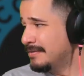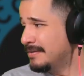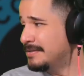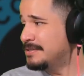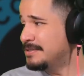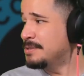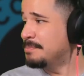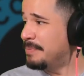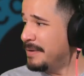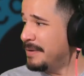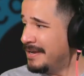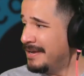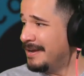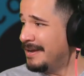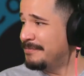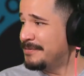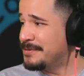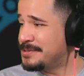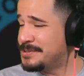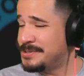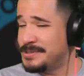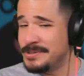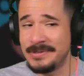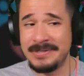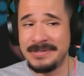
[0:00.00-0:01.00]
Did you pay off your
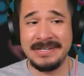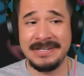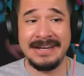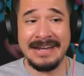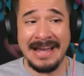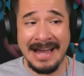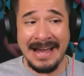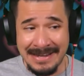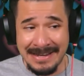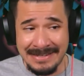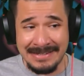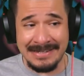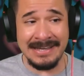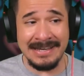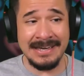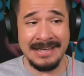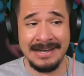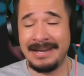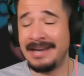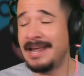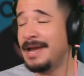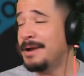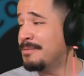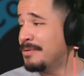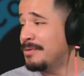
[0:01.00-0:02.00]
student debt? I did,
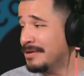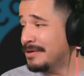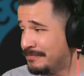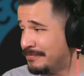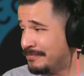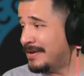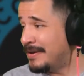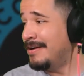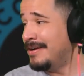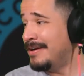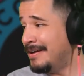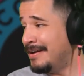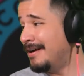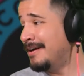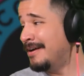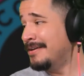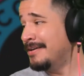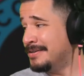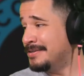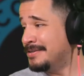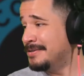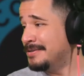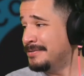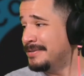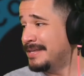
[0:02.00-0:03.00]
and I worked very hard to
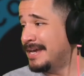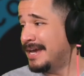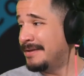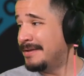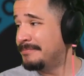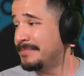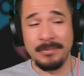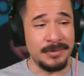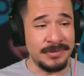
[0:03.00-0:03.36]
do that.